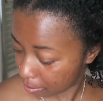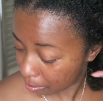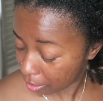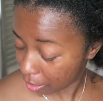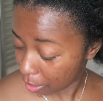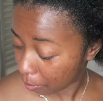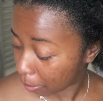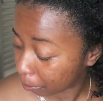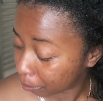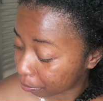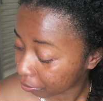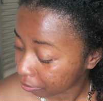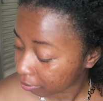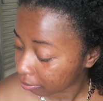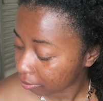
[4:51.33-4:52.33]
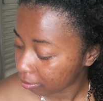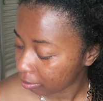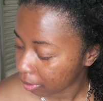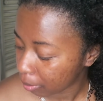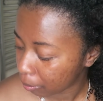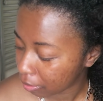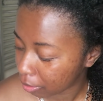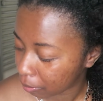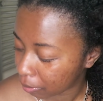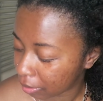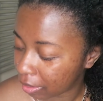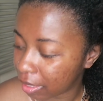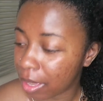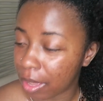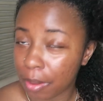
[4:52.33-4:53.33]
But anyway, back to it.
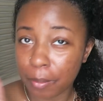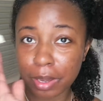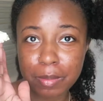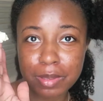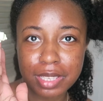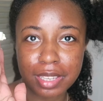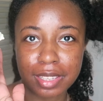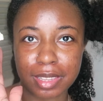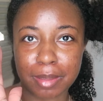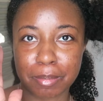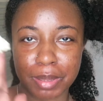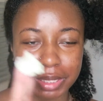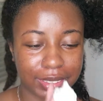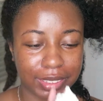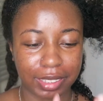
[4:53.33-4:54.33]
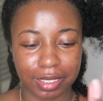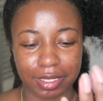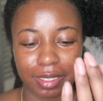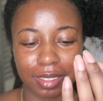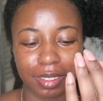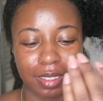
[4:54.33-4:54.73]
I'm gonna be taking the butter.